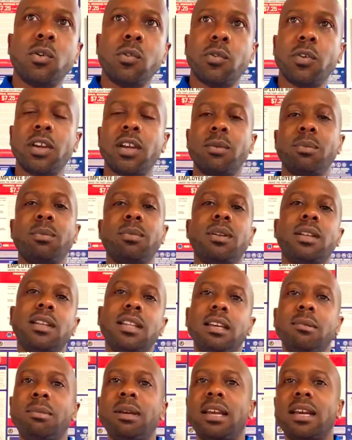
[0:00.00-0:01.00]
Don't forget,
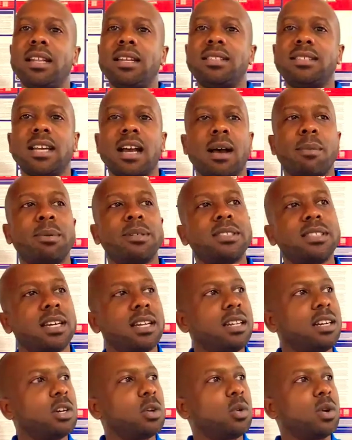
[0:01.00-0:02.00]
leave me any
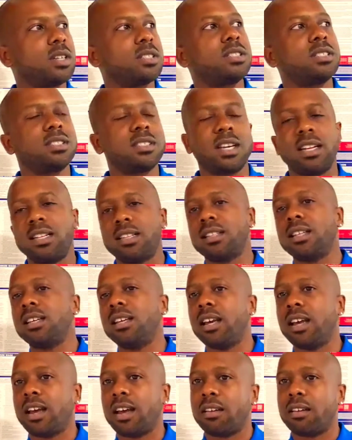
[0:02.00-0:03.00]
topics, any questions,
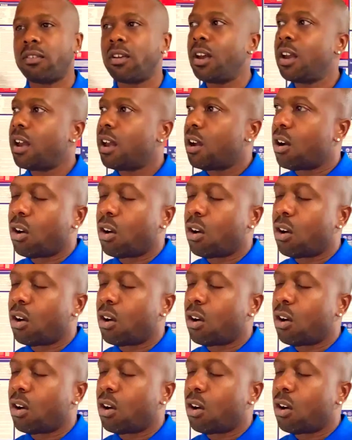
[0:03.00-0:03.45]
anything you have.